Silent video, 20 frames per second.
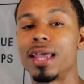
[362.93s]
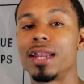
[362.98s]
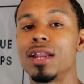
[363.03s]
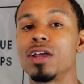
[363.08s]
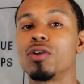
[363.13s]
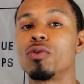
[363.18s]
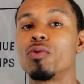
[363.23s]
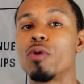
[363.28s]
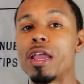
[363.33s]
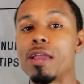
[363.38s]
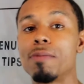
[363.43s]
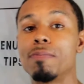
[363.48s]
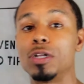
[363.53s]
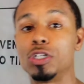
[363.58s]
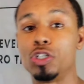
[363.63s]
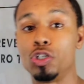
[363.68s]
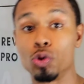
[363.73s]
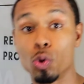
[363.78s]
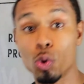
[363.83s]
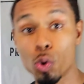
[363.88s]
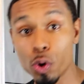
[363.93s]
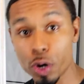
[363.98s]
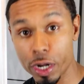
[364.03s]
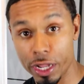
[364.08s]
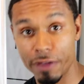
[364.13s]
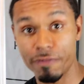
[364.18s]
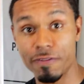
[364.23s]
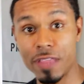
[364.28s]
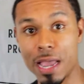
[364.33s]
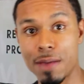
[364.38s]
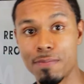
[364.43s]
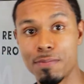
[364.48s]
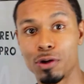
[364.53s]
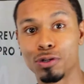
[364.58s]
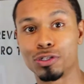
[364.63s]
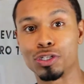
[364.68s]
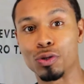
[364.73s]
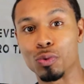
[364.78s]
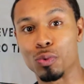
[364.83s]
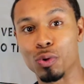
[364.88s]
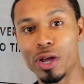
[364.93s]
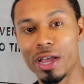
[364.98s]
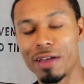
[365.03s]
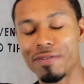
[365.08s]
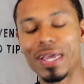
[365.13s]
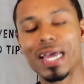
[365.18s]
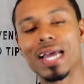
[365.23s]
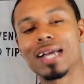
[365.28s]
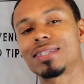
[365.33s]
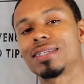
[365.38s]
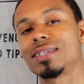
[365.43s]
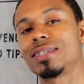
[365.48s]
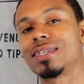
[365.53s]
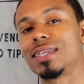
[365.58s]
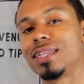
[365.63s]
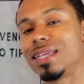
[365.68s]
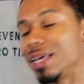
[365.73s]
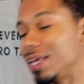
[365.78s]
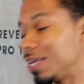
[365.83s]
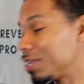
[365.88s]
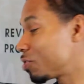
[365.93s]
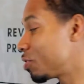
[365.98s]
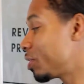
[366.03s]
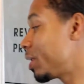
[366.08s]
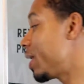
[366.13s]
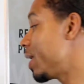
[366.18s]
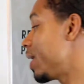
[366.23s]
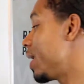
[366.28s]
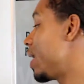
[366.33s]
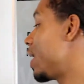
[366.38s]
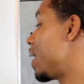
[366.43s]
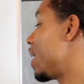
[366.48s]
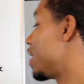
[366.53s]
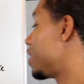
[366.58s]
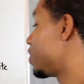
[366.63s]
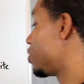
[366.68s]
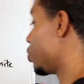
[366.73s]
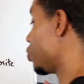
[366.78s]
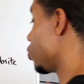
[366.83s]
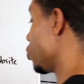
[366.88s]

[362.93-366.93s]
And a great majority of that, most of the world have access to the internet, is